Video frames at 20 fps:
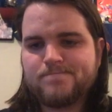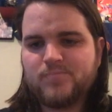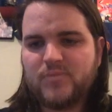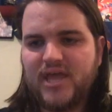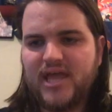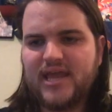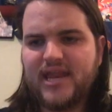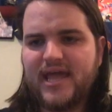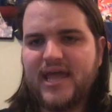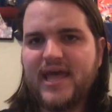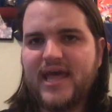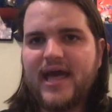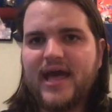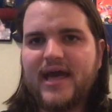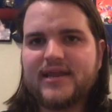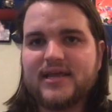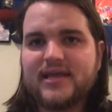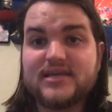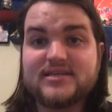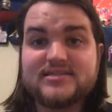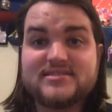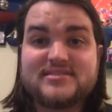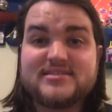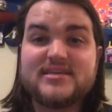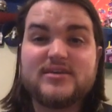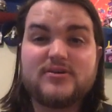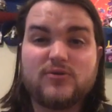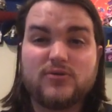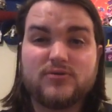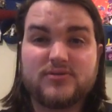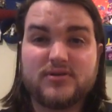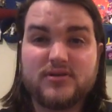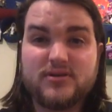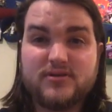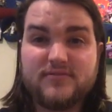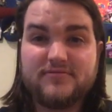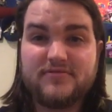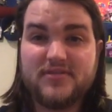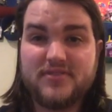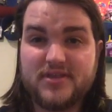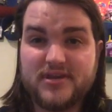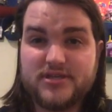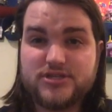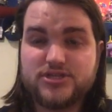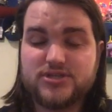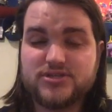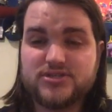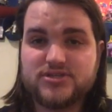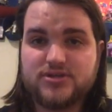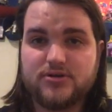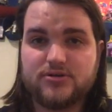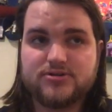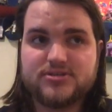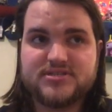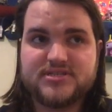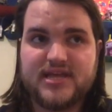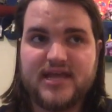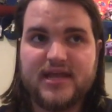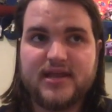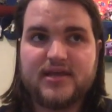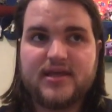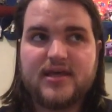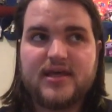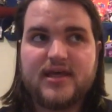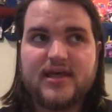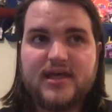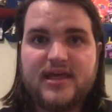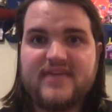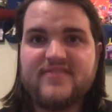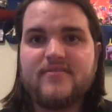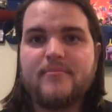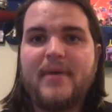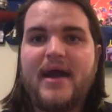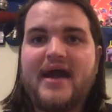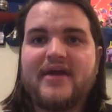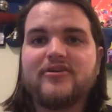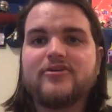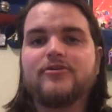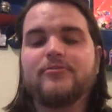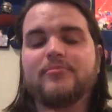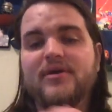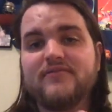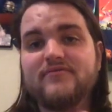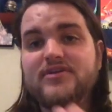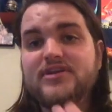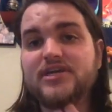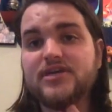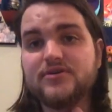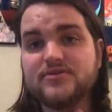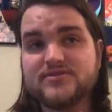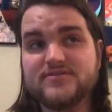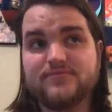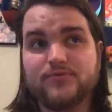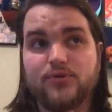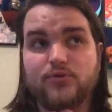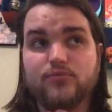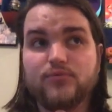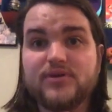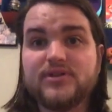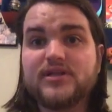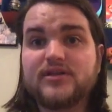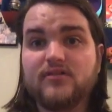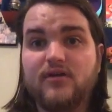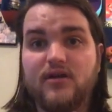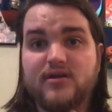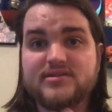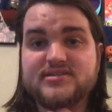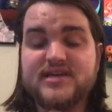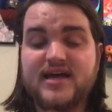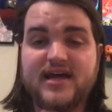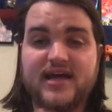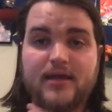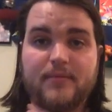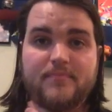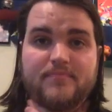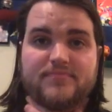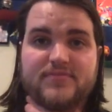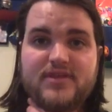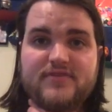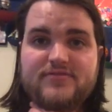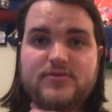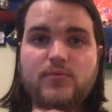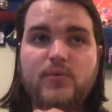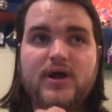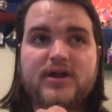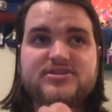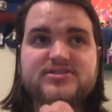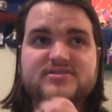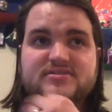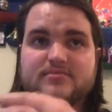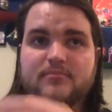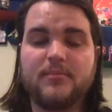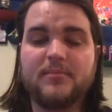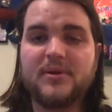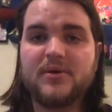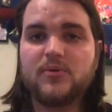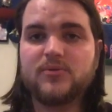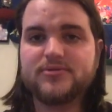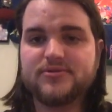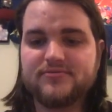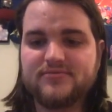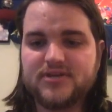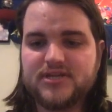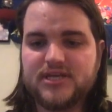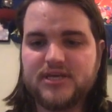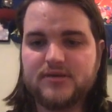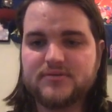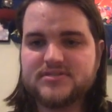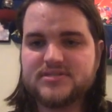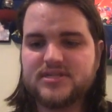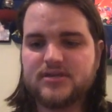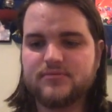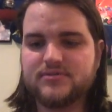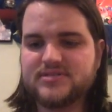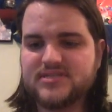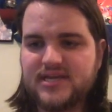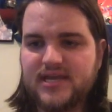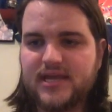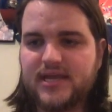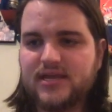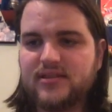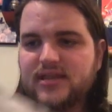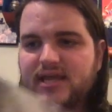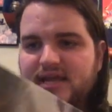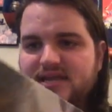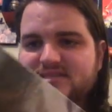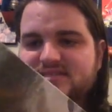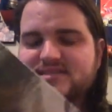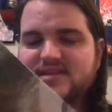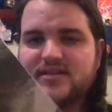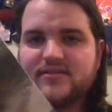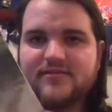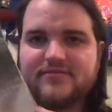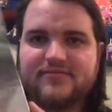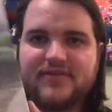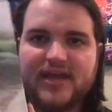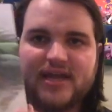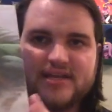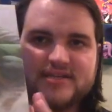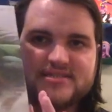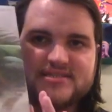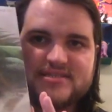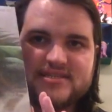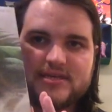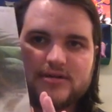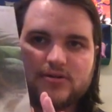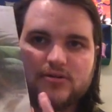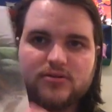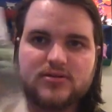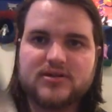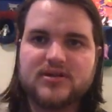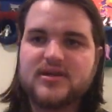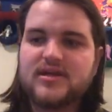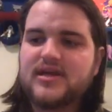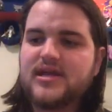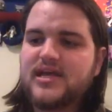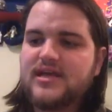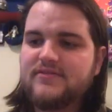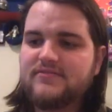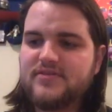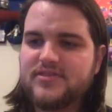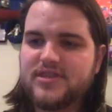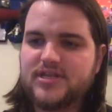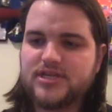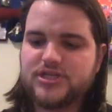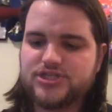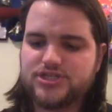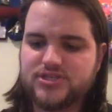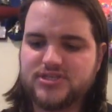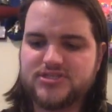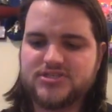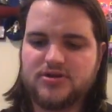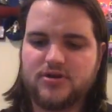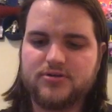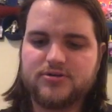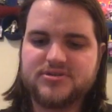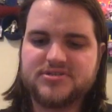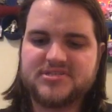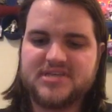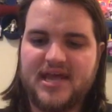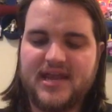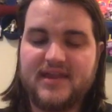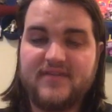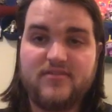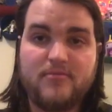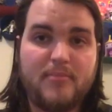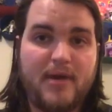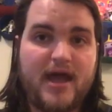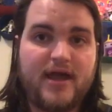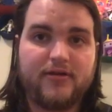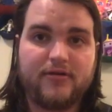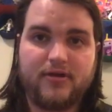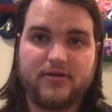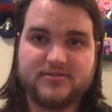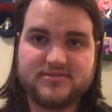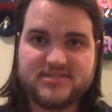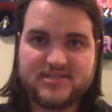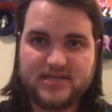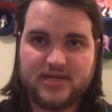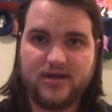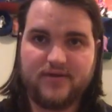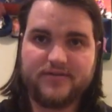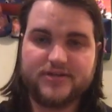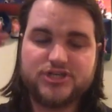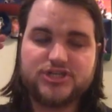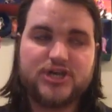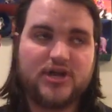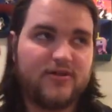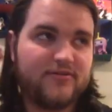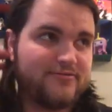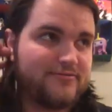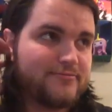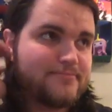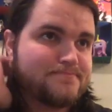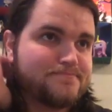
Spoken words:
I had a sealed 5th edition starter set in the background of my videos for a really long time. If you watch some of my older videos, there was a like cellophane sealed 5th edition starter set in the background sitting on the shelf.